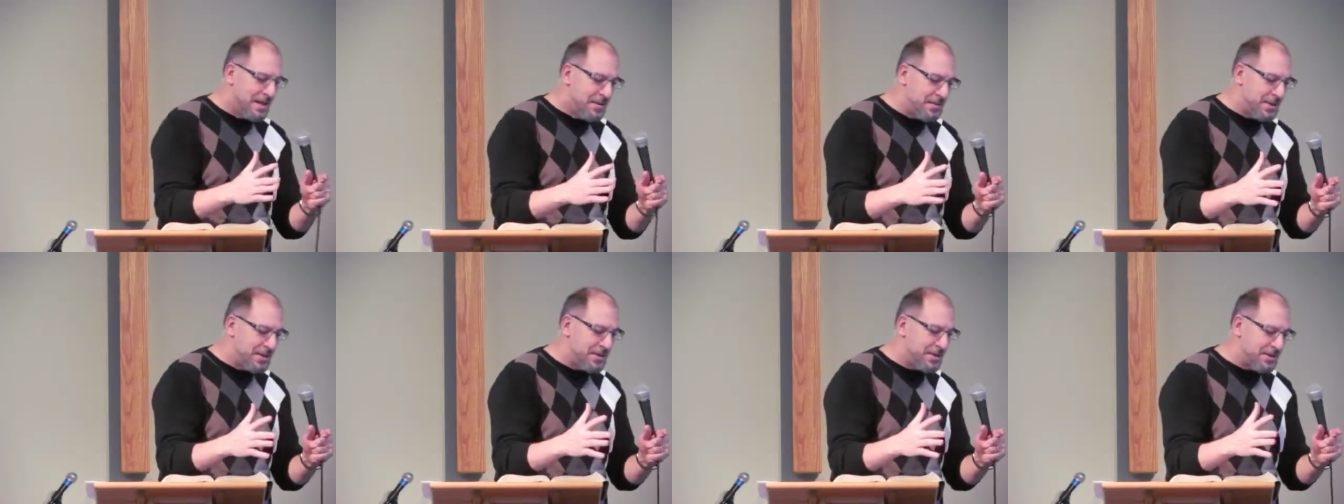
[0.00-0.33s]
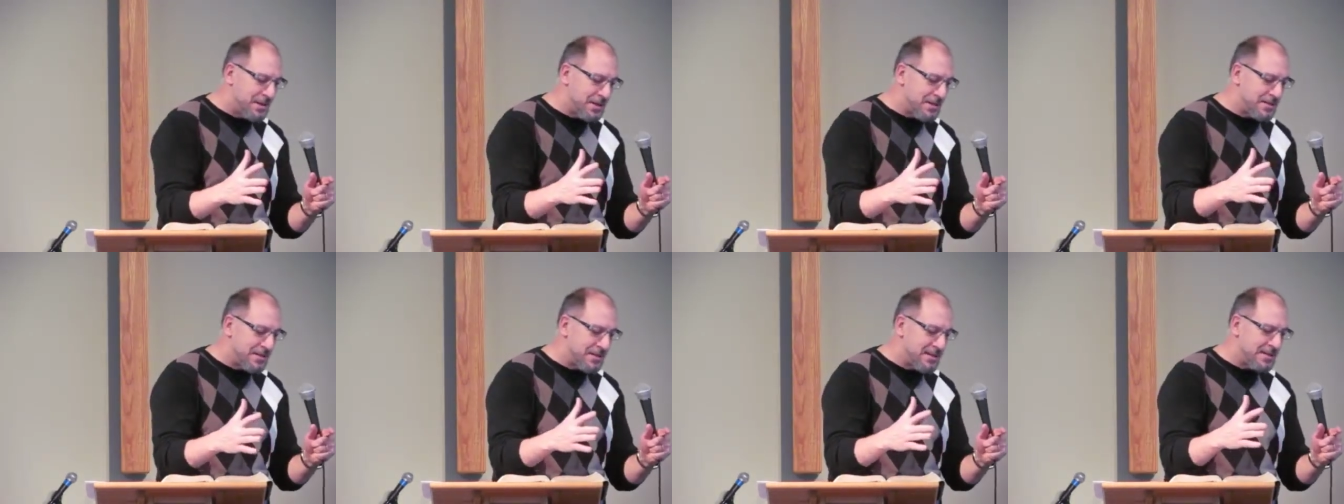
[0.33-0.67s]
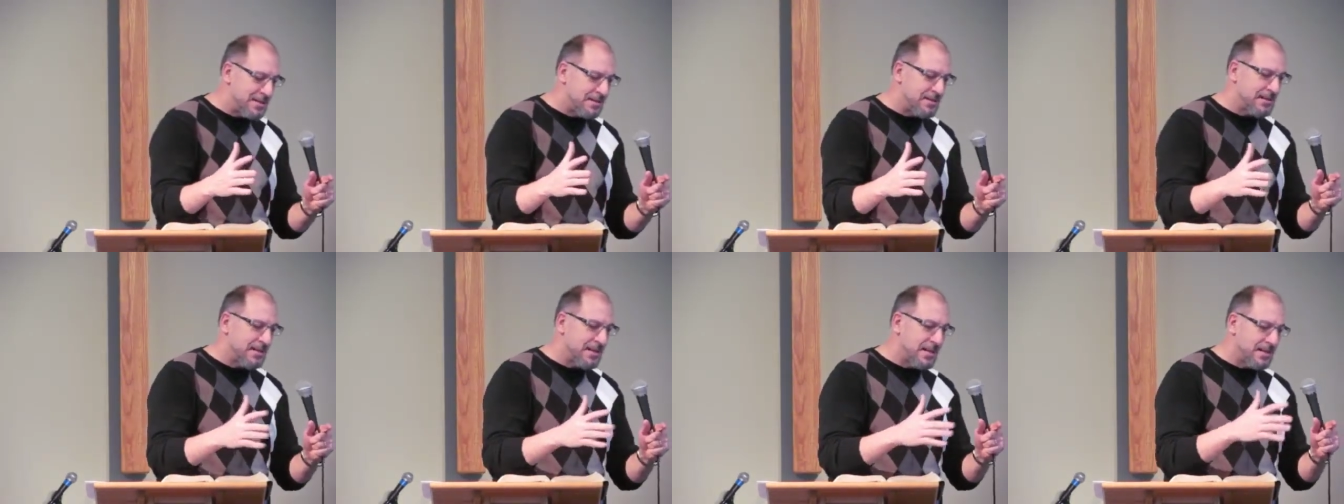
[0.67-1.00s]
But it translates
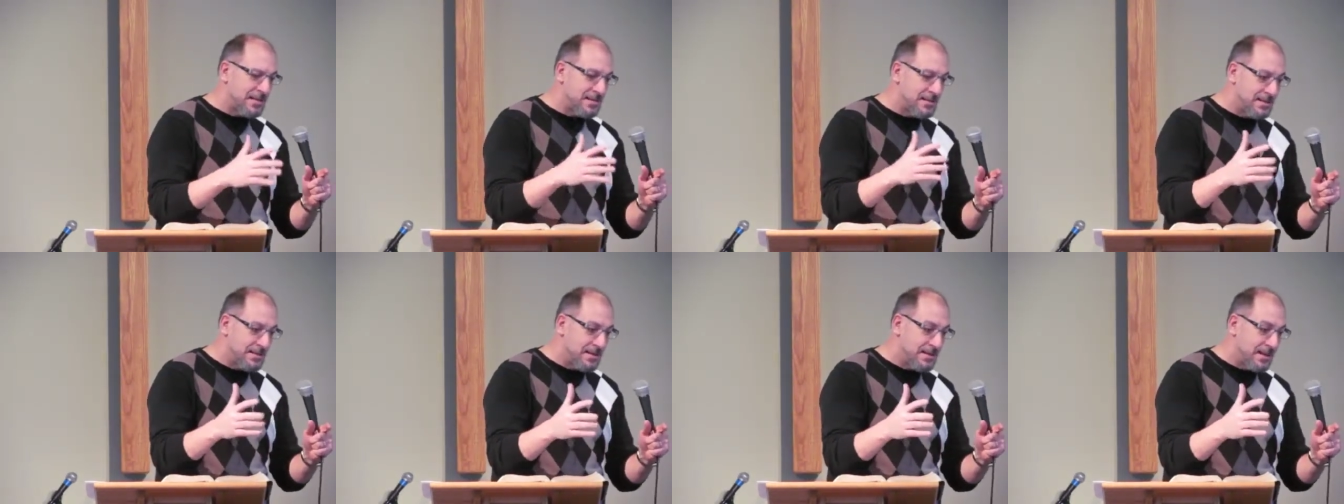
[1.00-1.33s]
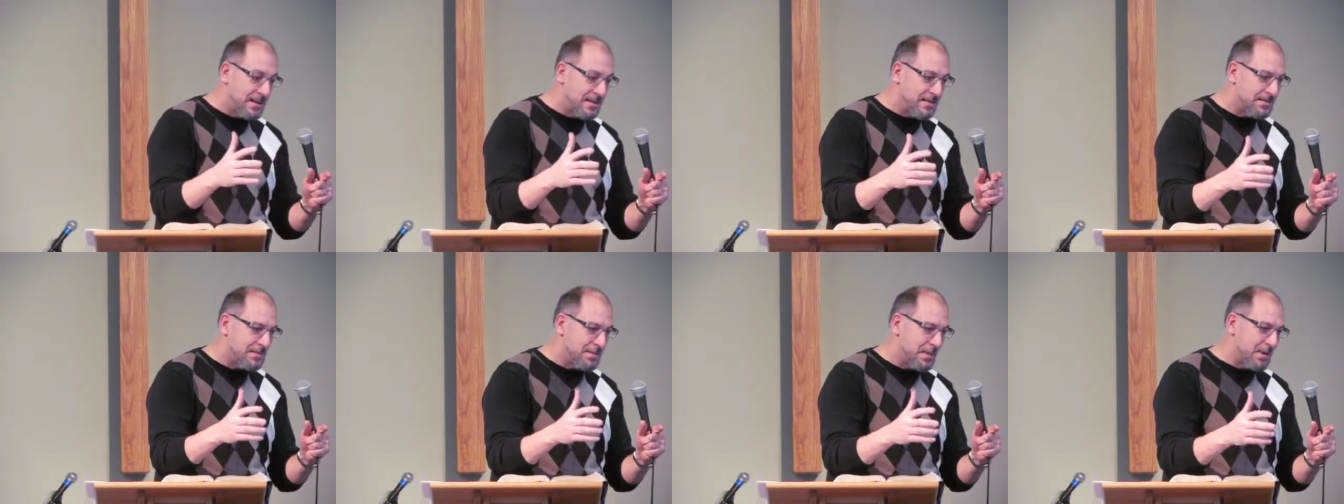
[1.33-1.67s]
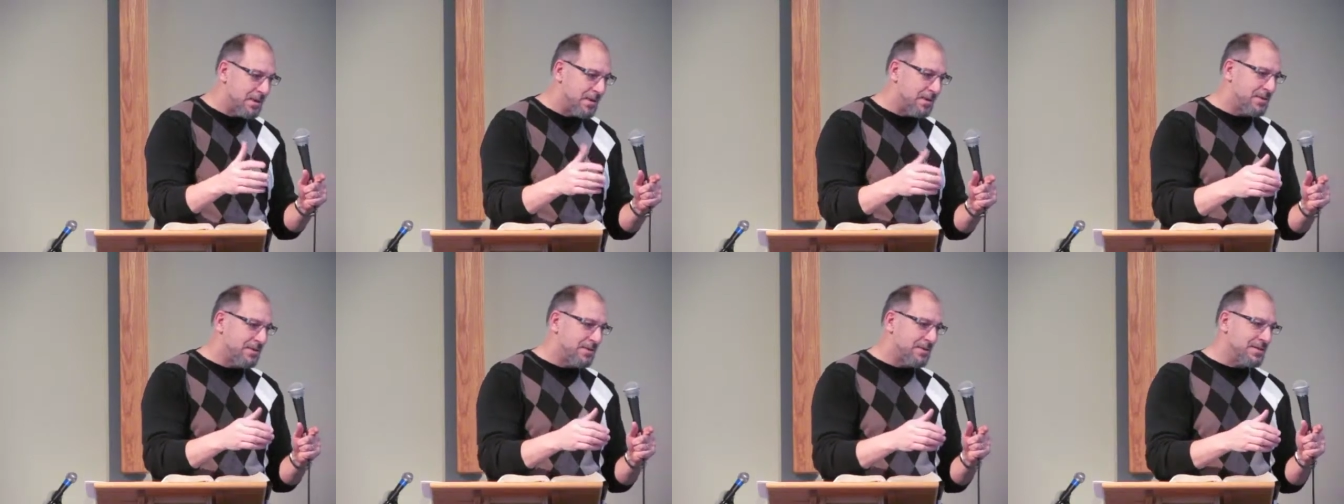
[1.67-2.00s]
out to like dust
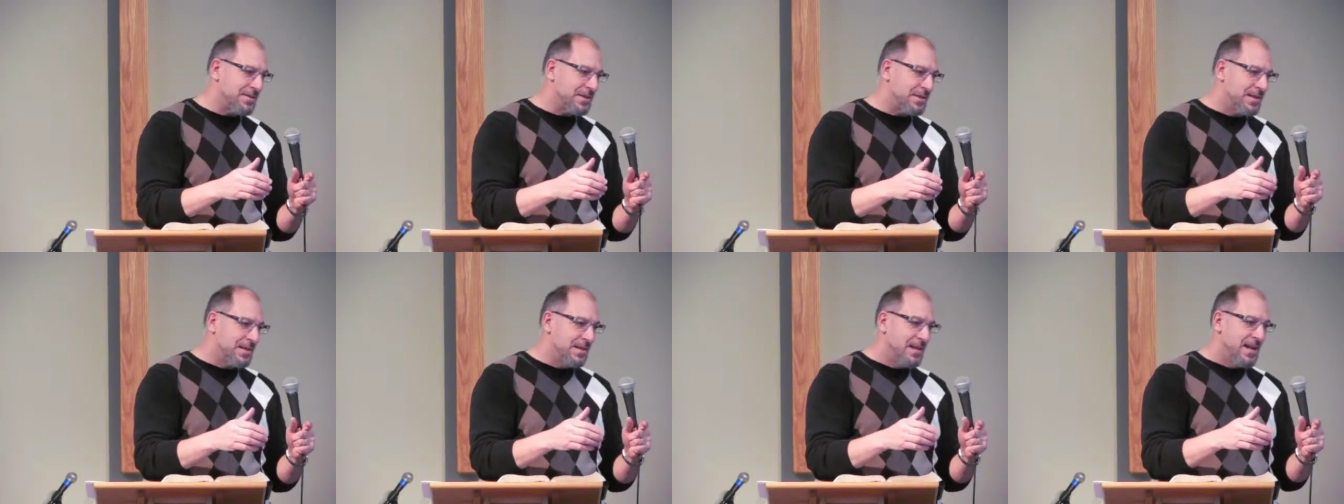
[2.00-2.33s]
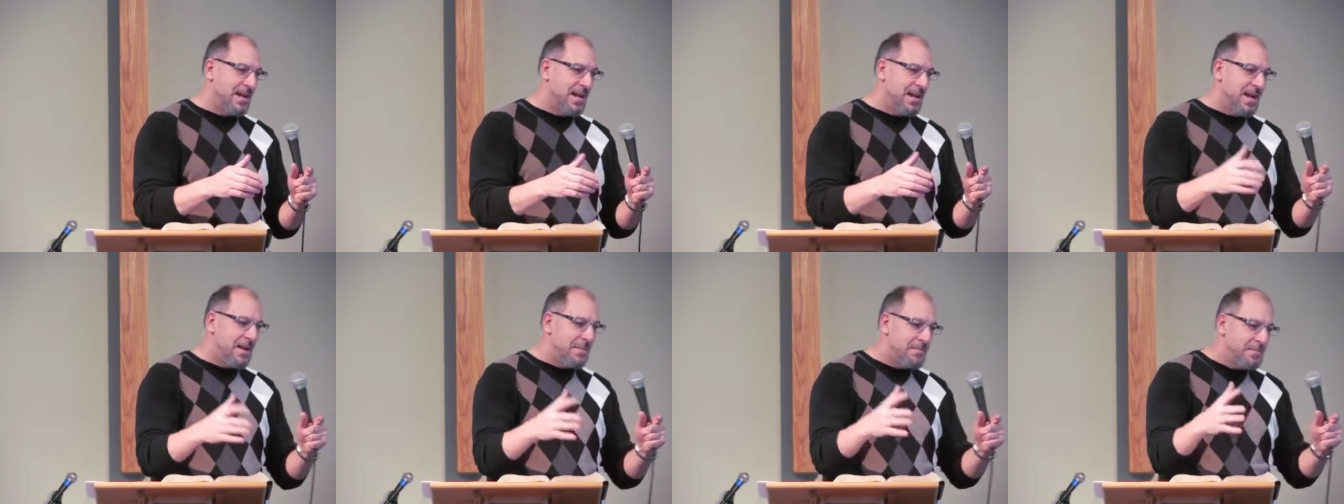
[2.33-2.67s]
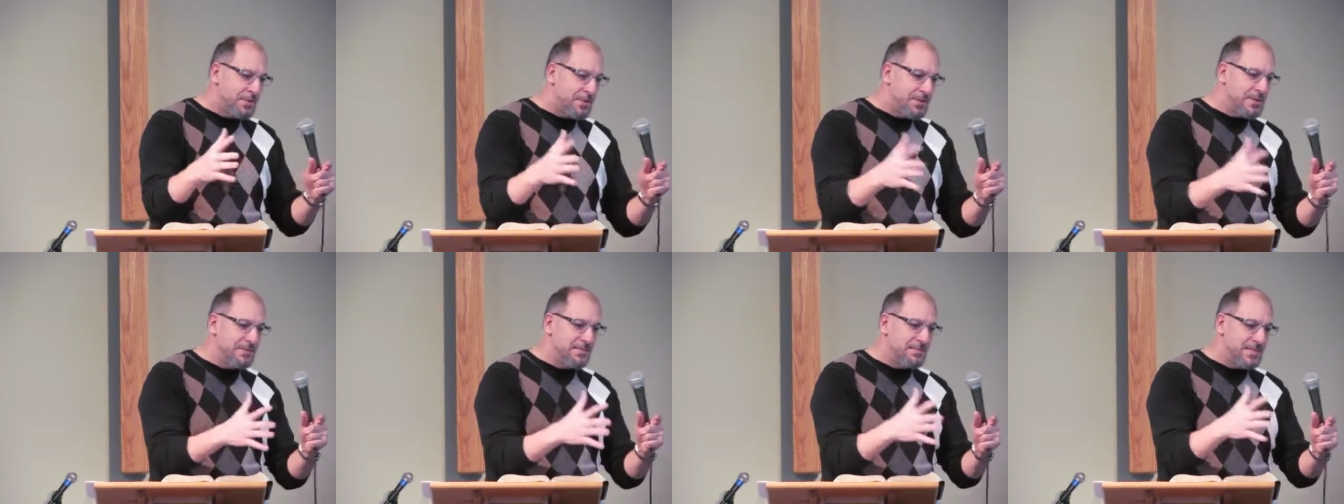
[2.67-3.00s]
particles. He
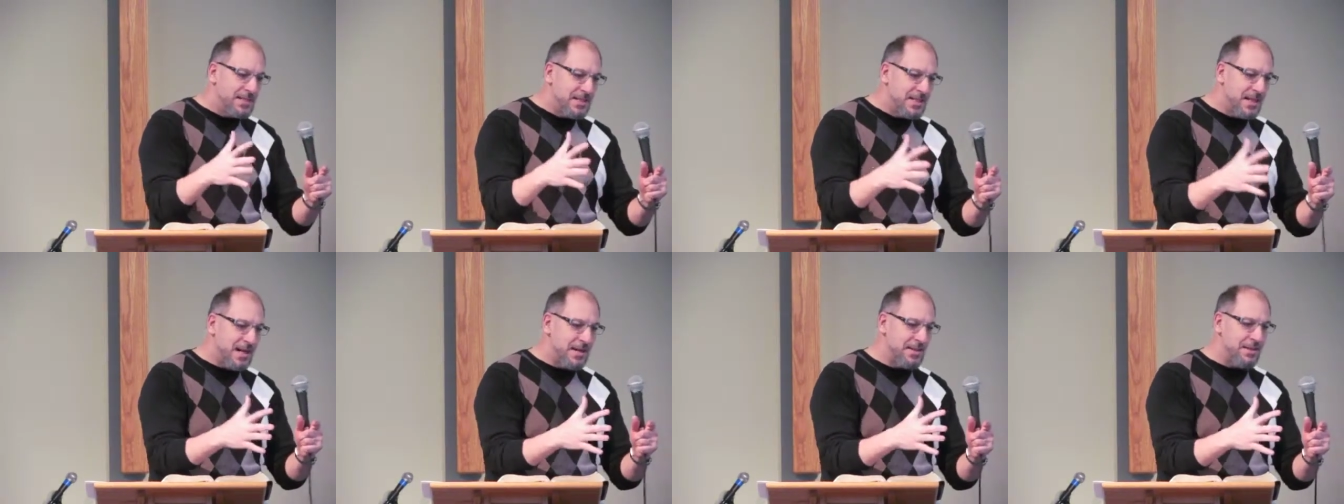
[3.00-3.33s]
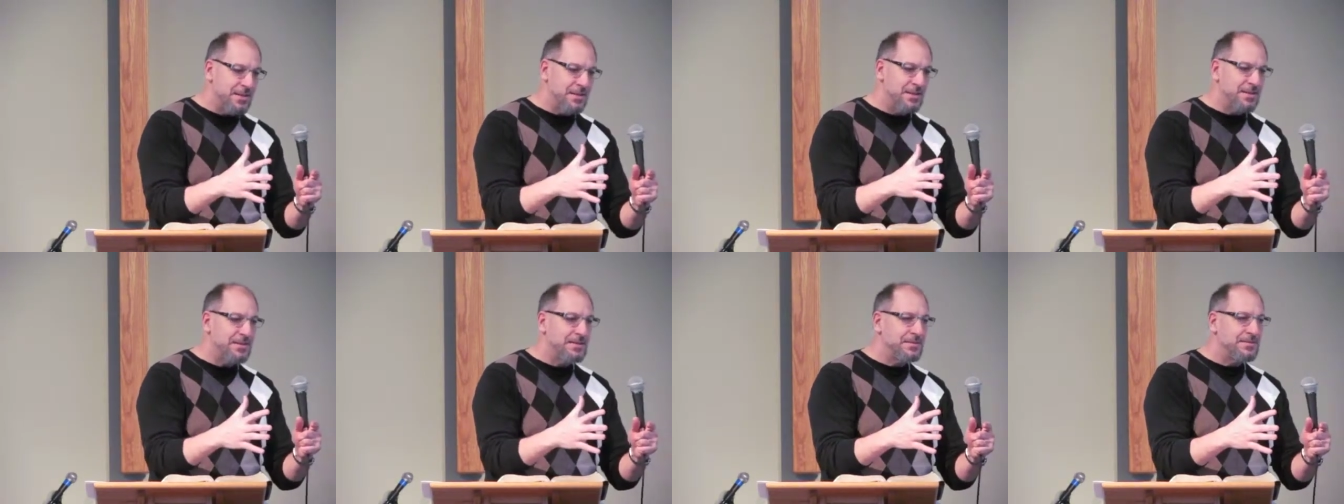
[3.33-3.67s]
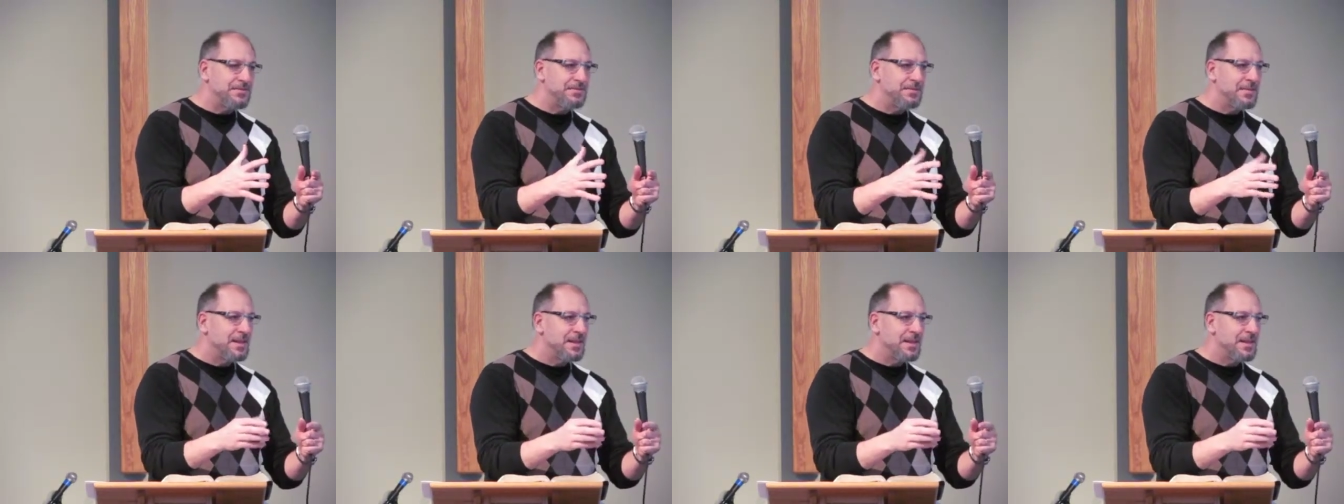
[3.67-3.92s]
put them together.